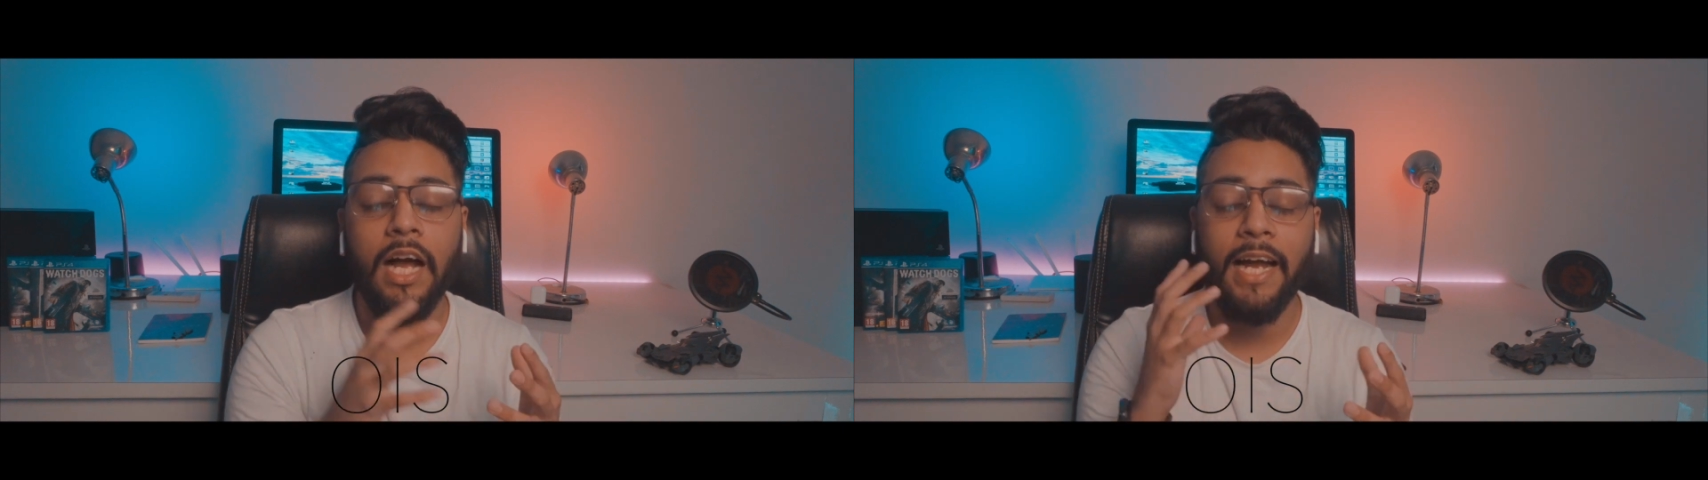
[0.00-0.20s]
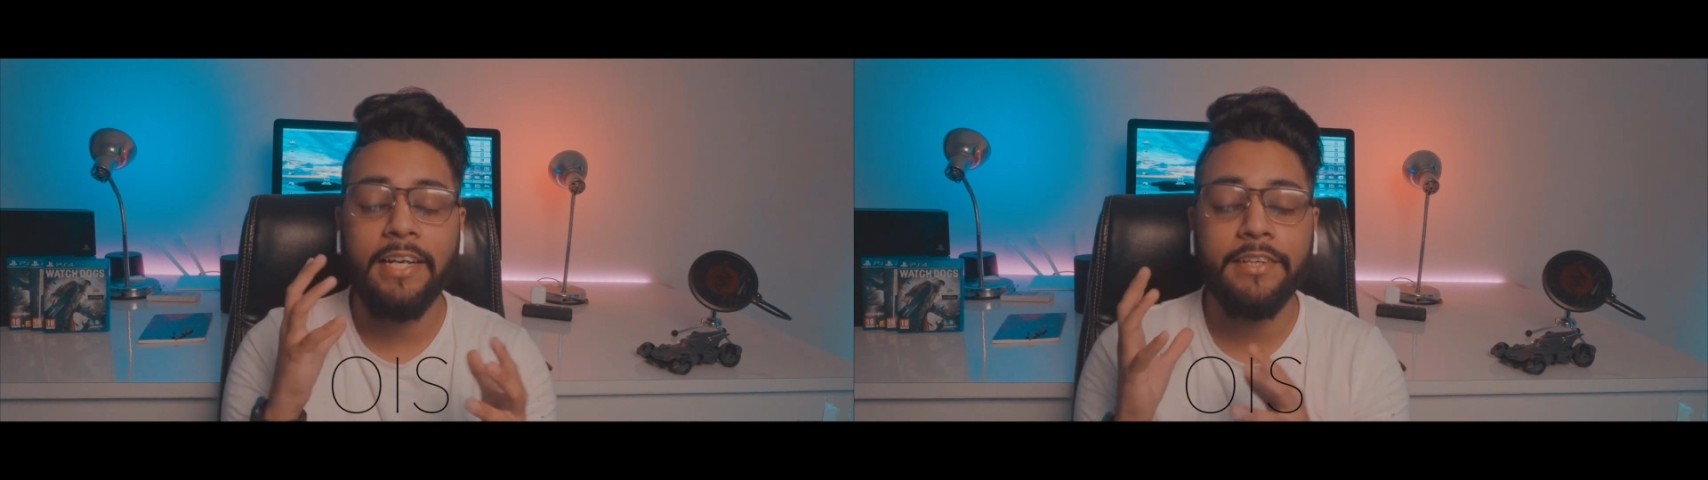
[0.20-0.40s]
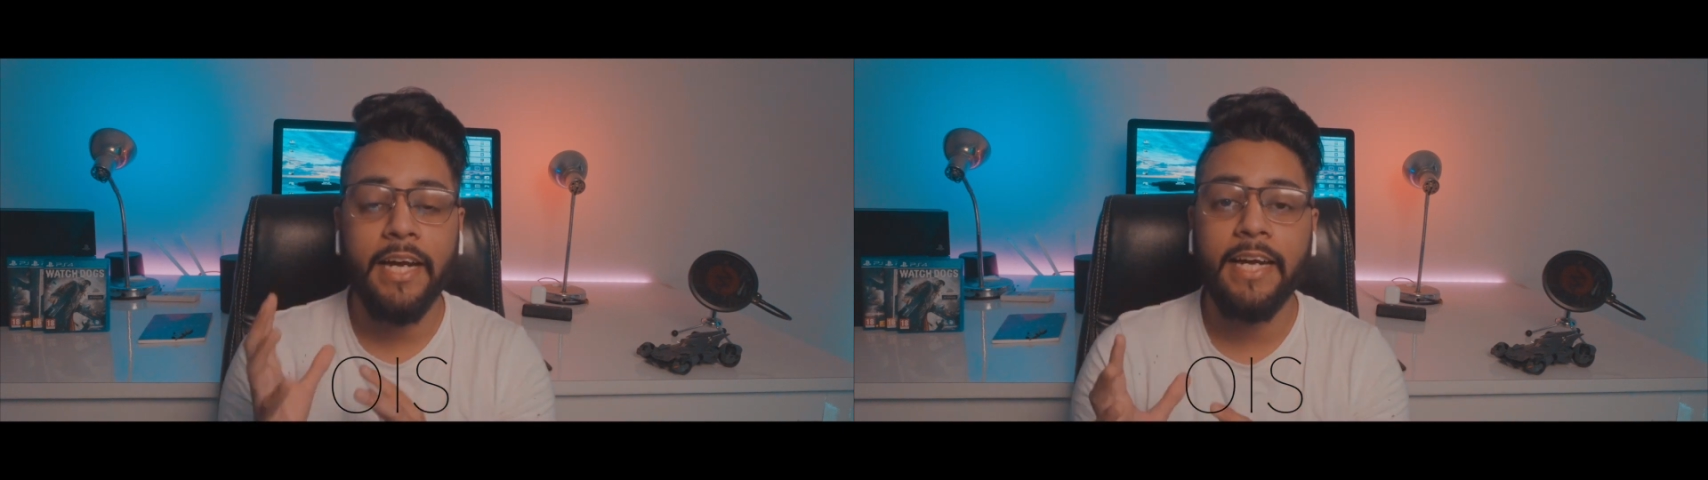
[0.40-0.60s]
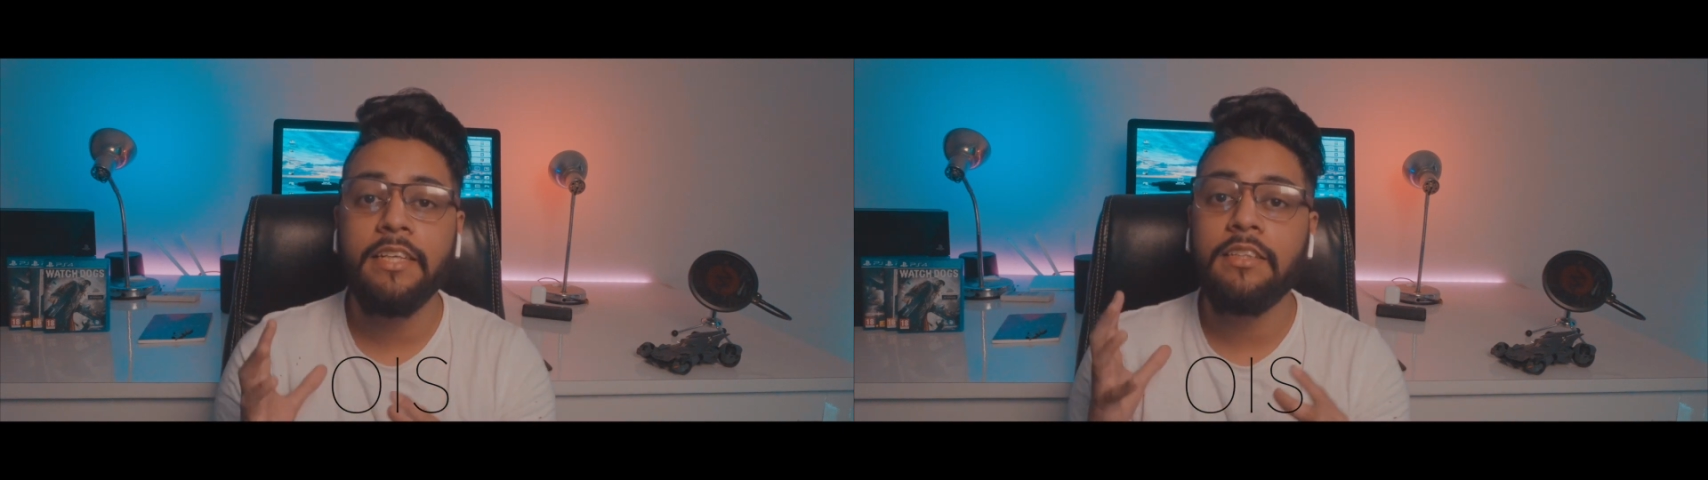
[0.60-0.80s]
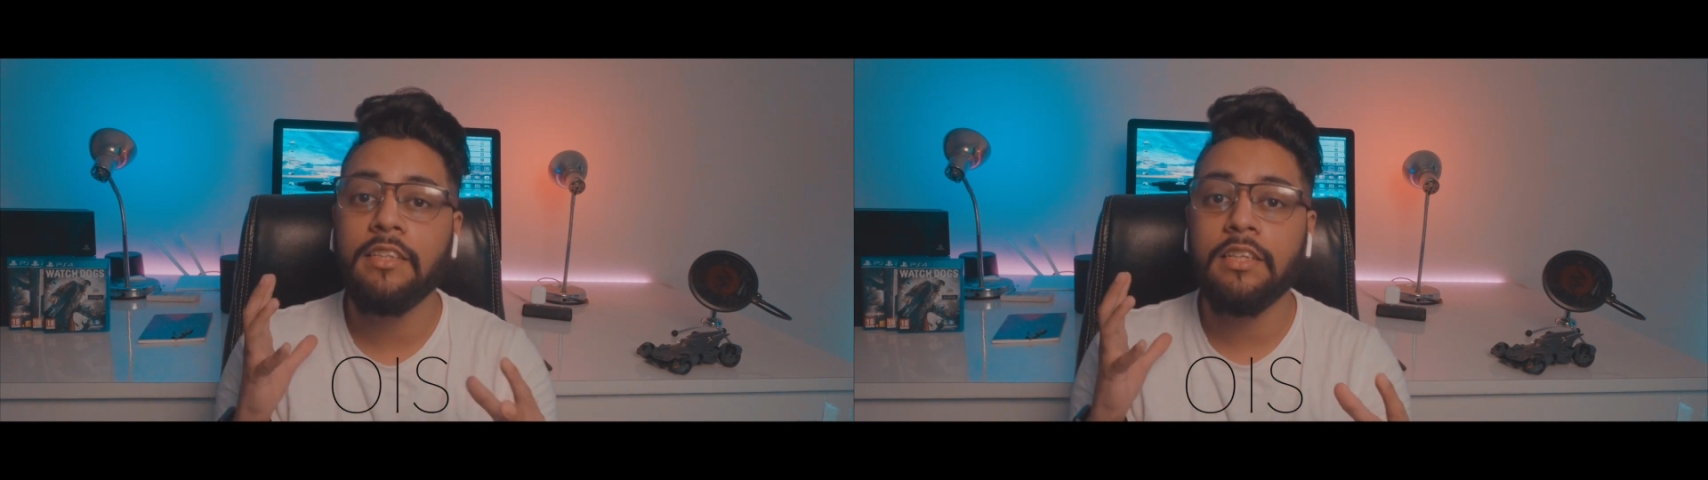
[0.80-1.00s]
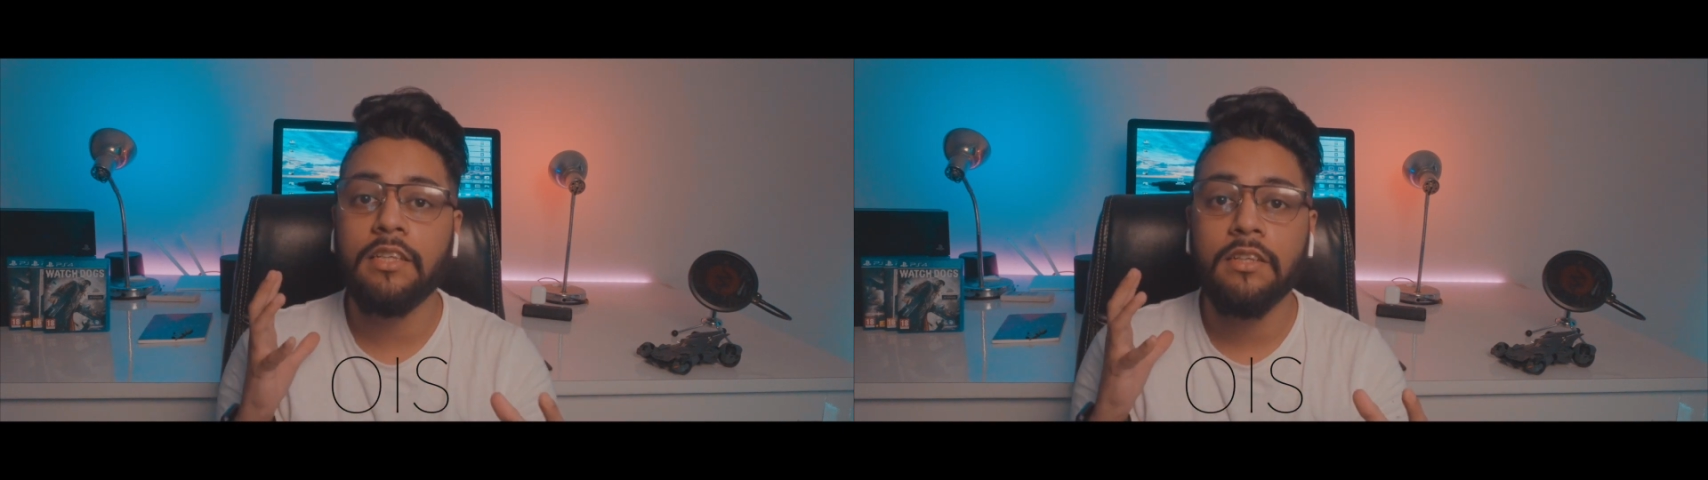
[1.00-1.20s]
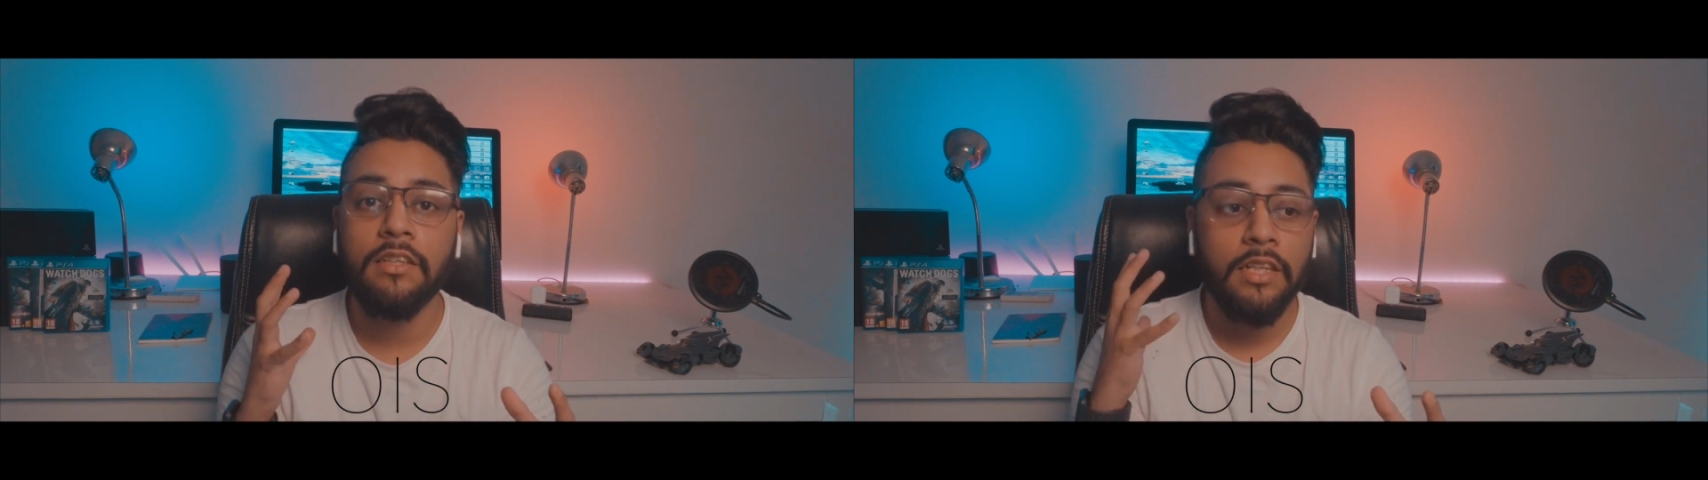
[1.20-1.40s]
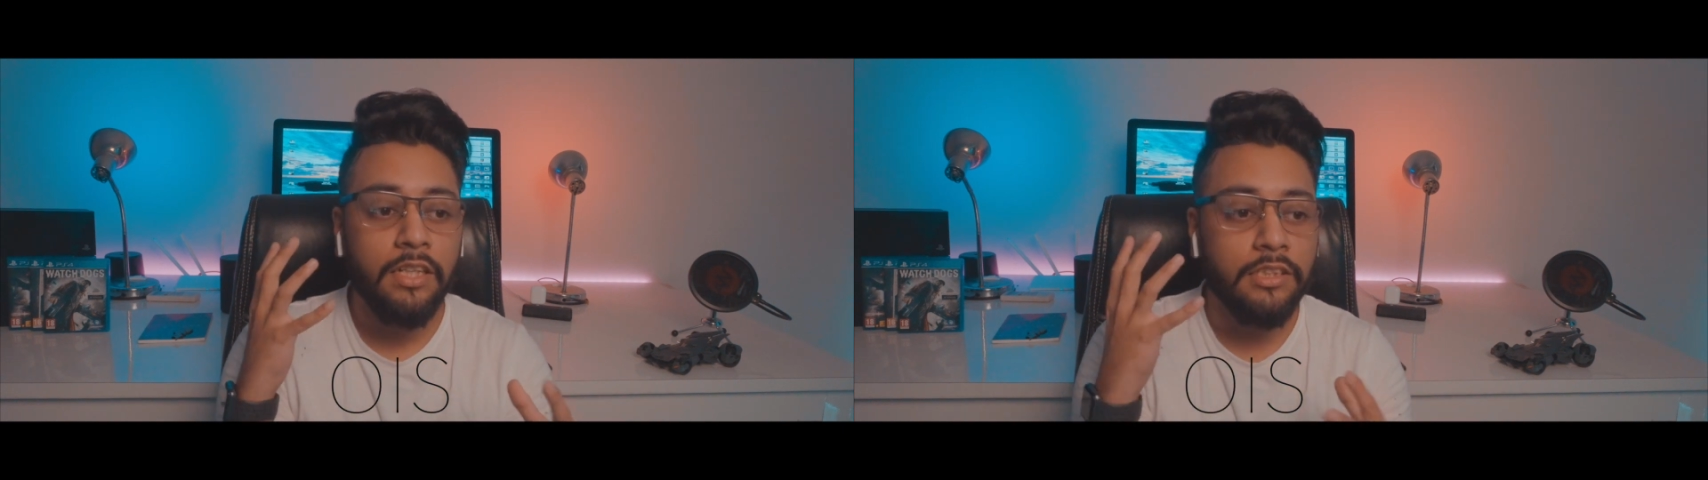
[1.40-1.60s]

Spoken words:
I tried the